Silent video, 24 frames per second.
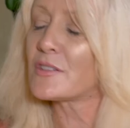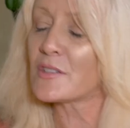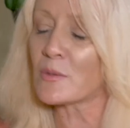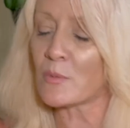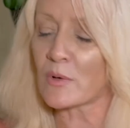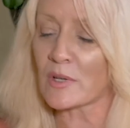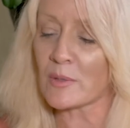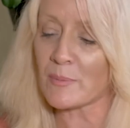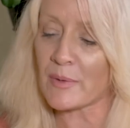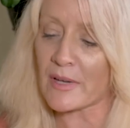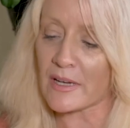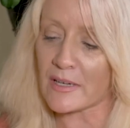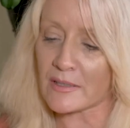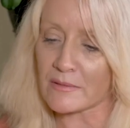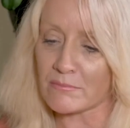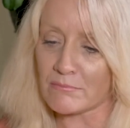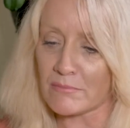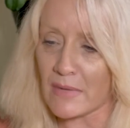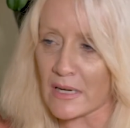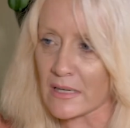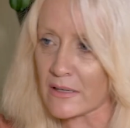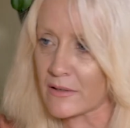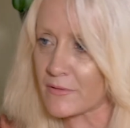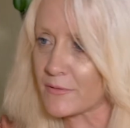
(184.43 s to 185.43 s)
So what about
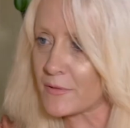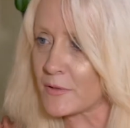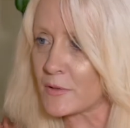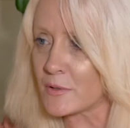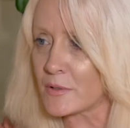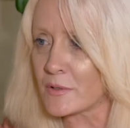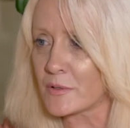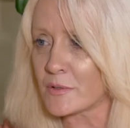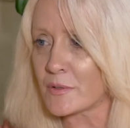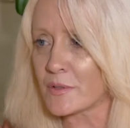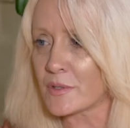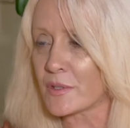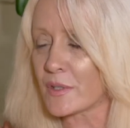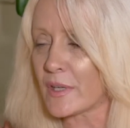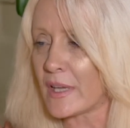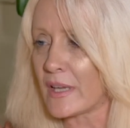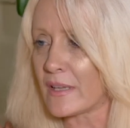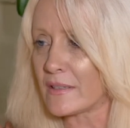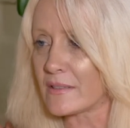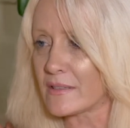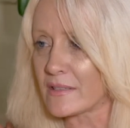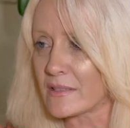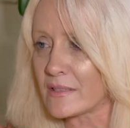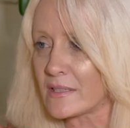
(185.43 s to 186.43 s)
monk fruit
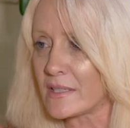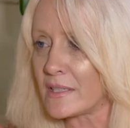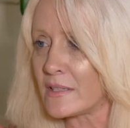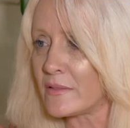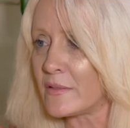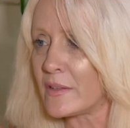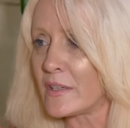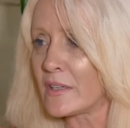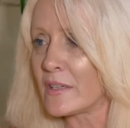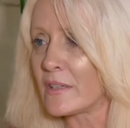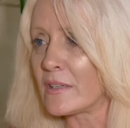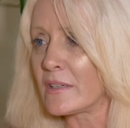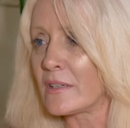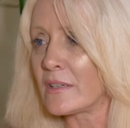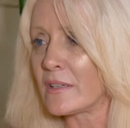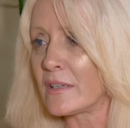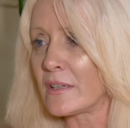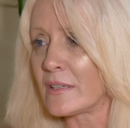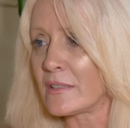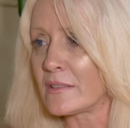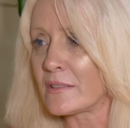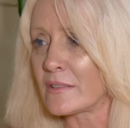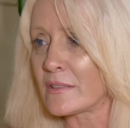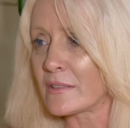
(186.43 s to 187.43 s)
and stevia
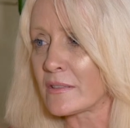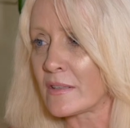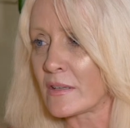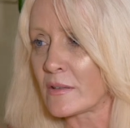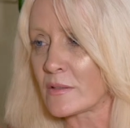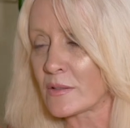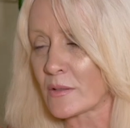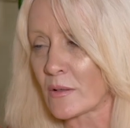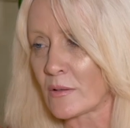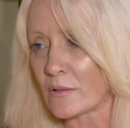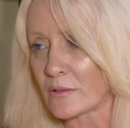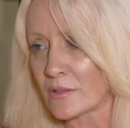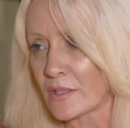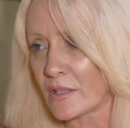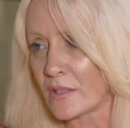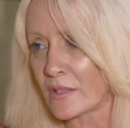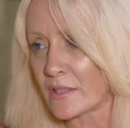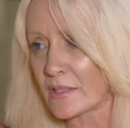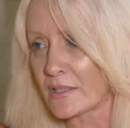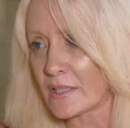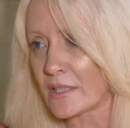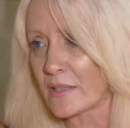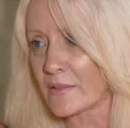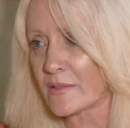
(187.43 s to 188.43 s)
and those
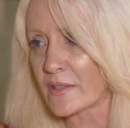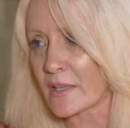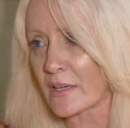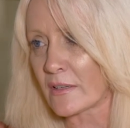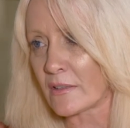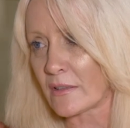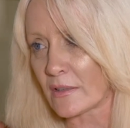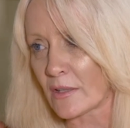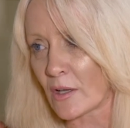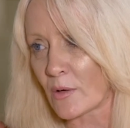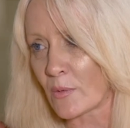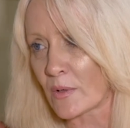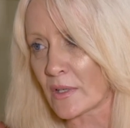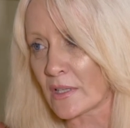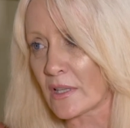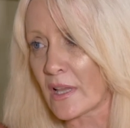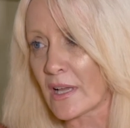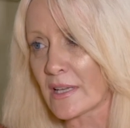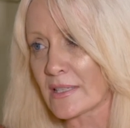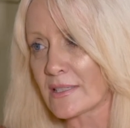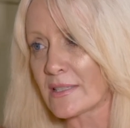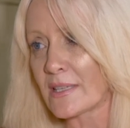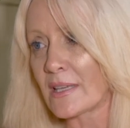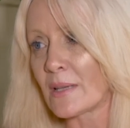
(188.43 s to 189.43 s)
alternatives that are lower
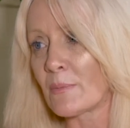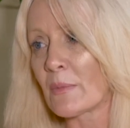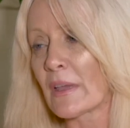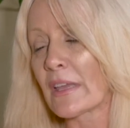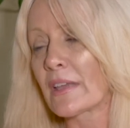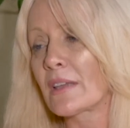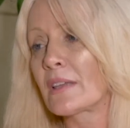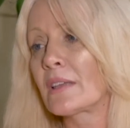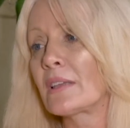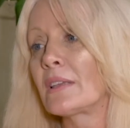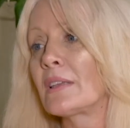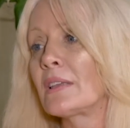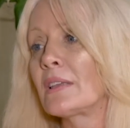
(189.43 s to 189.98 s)
glycemic?